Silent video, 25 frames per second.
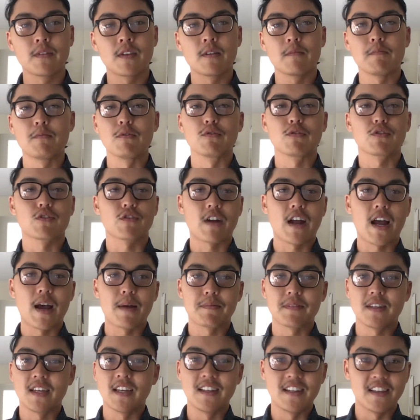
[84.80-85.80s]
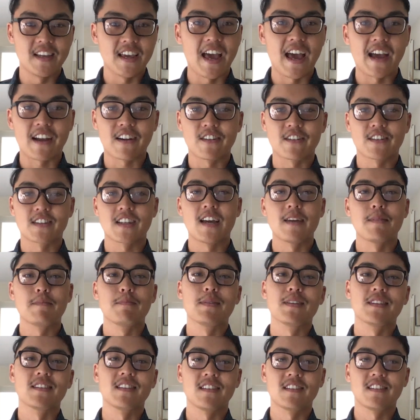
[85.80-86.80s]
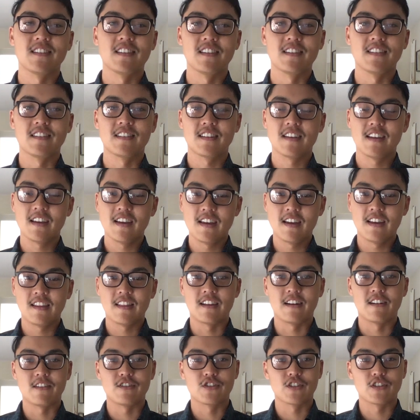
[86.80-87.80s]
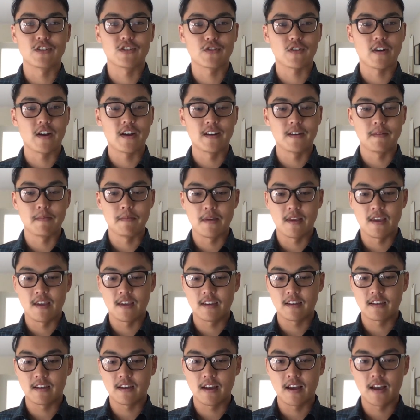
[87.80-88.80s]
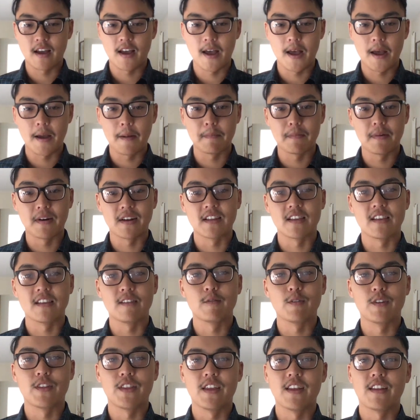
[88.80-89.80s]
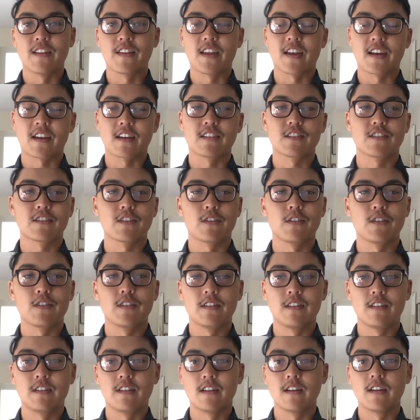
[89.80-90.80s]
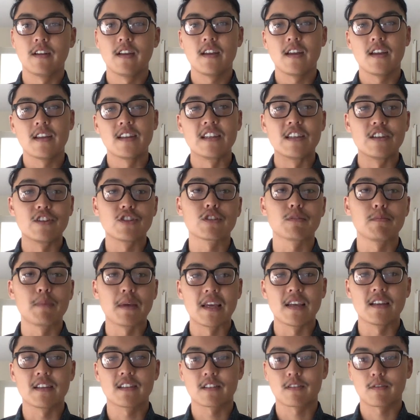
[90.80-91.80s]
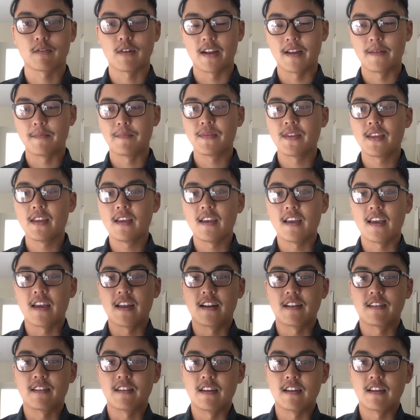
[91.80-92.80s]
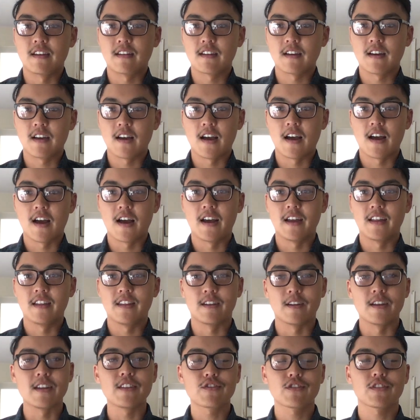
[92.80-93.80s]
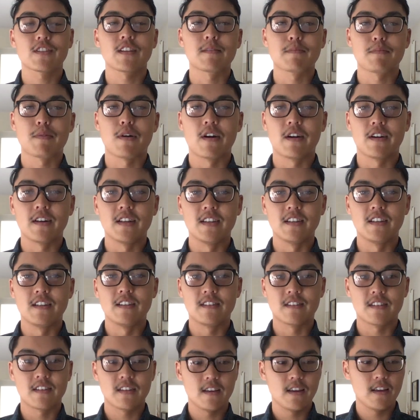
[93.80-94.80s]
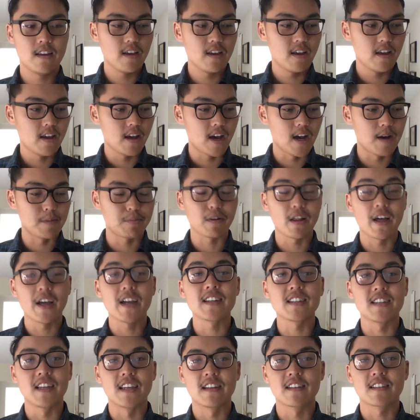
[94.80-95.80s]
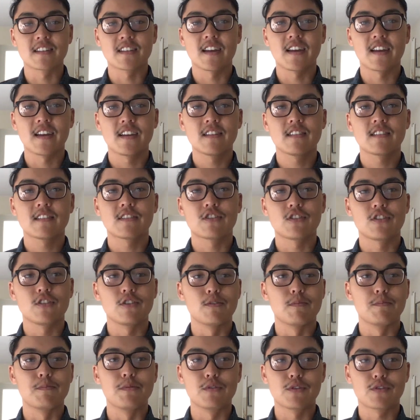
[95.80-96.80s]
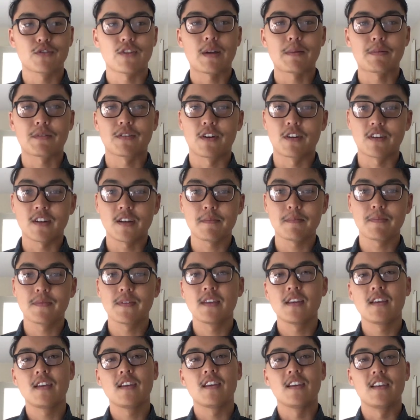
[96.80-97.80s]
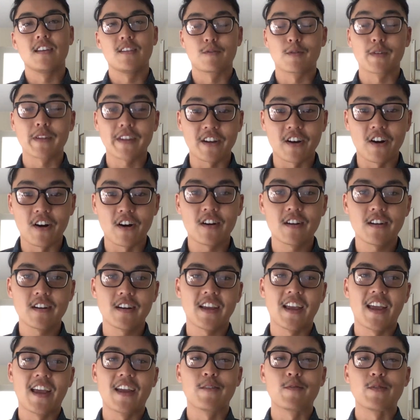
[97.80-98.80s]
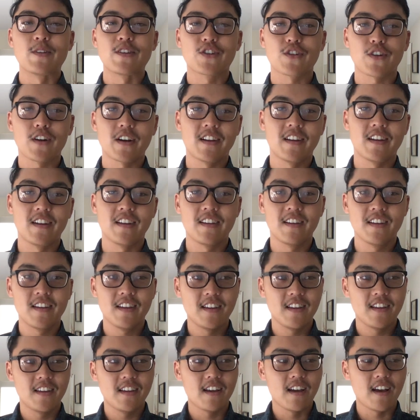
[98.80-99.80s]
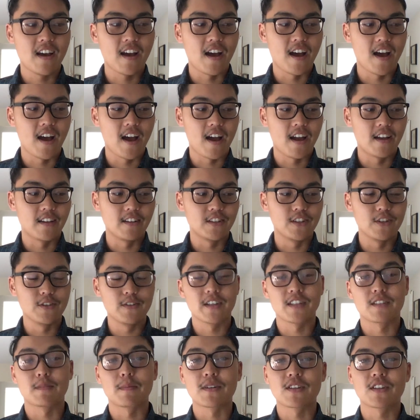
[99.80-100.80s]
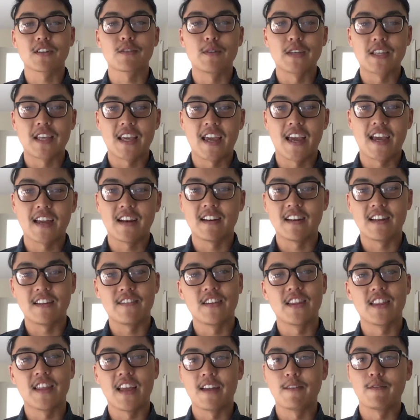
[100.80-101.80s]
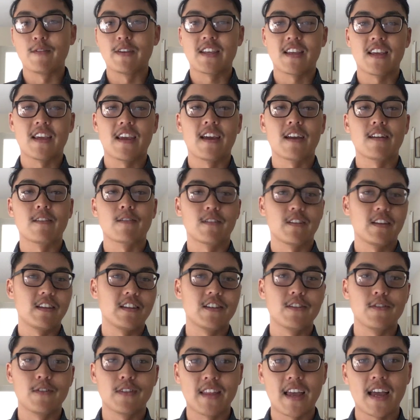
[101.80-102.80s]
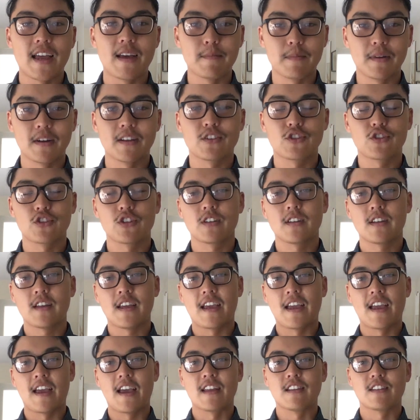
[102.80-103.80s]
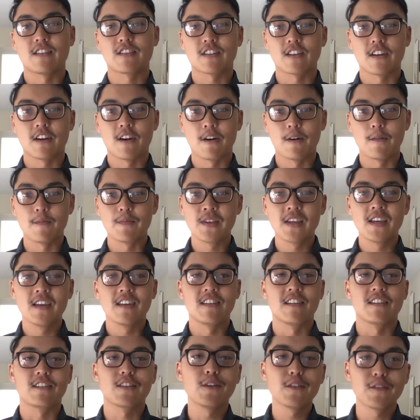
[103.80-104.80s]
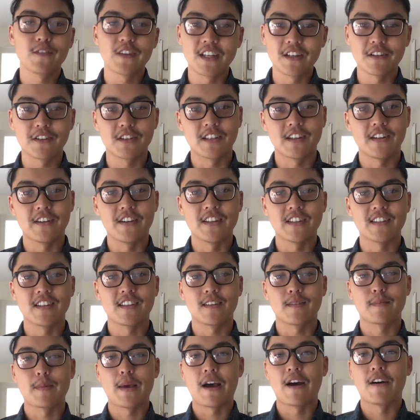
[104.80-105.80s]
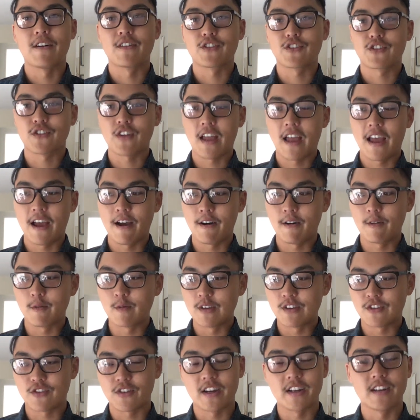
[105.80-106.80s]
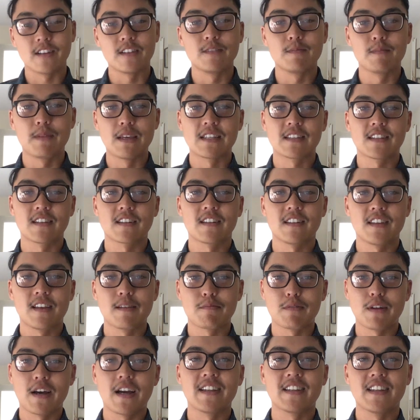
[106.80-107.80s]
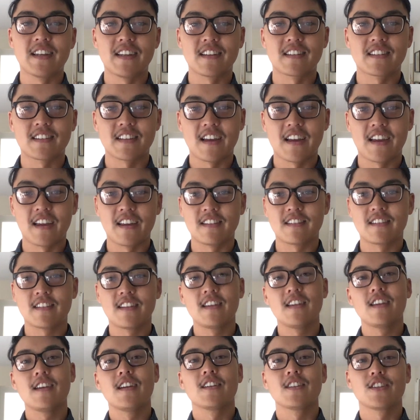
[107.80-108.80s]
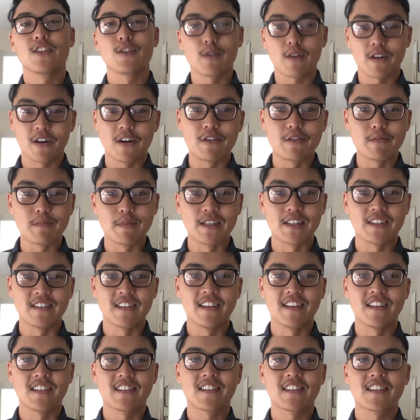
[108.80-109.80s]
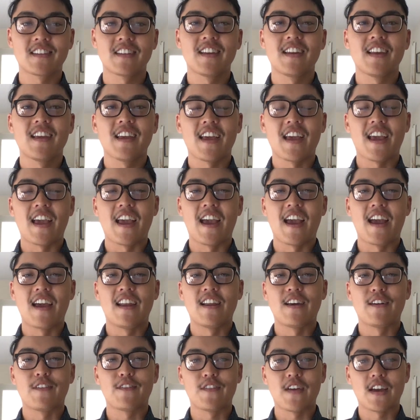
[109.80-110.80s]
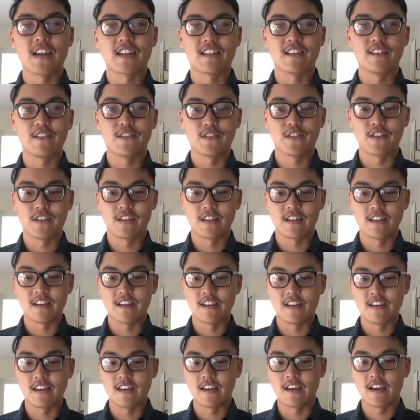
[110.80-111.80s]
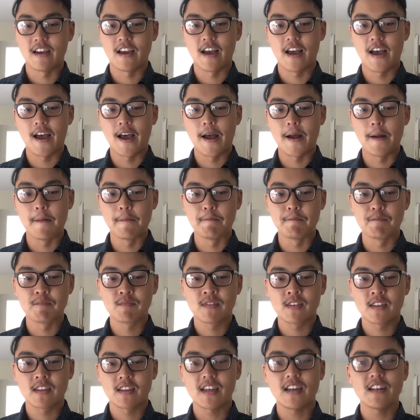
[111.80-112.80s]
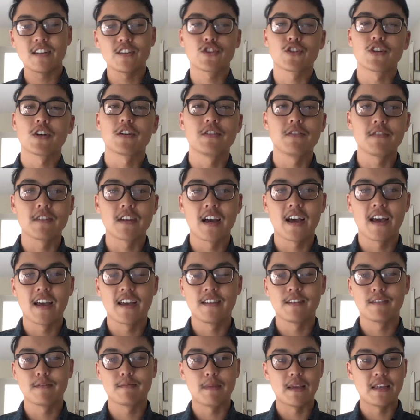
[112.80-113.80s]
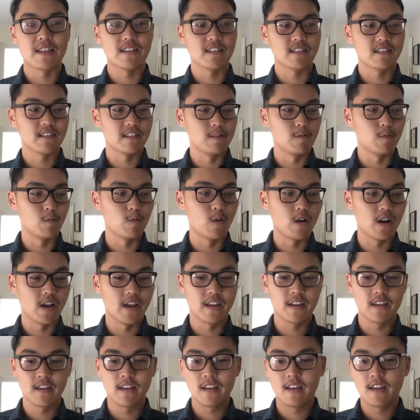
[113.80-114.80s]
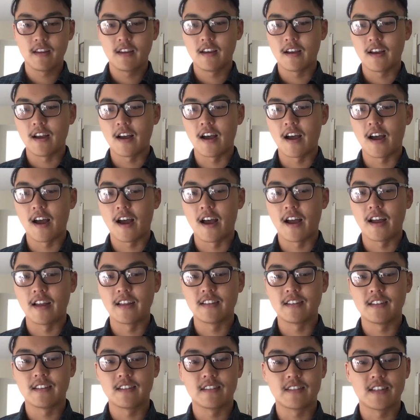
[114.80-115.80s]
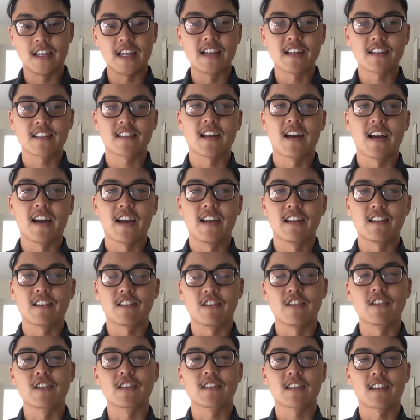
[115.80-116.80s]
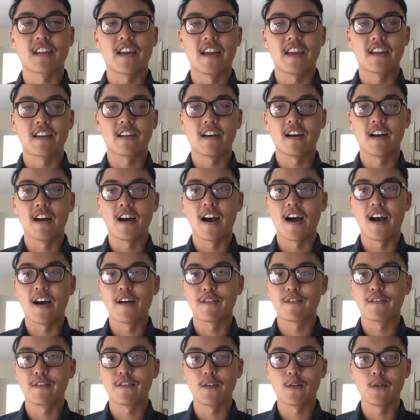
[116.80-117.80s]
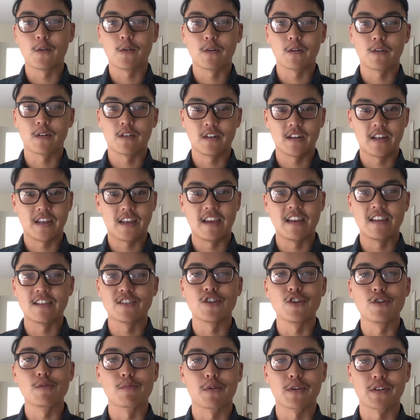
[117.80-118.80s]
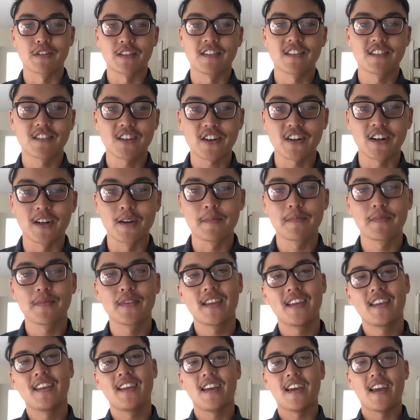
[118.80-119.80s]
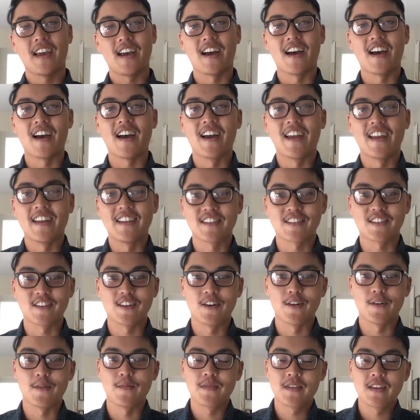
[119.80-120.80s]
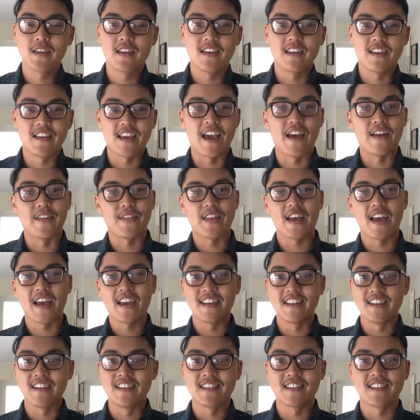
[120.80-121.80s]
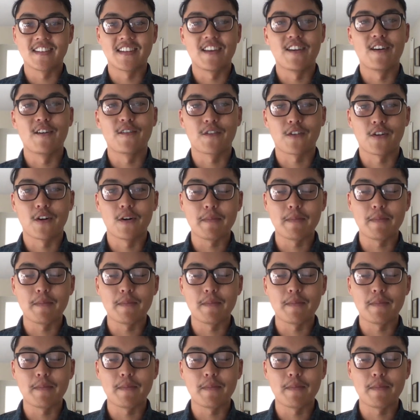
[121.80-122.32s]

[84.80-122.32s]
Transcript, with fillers: bootstrapped indie hacker type businesses that are just trying to make money within like a certain niche space, right? And I think the interesting part is applying data science to a bootstrap startup is really hard, and we try to do it as much as we can, and even then we can't really do it that much. And so this whole video series is about how we try to basically apply data science to our own business and effectively kind of show you guys basically what data science looks like for a two-person startup. And so yeah, that is the overall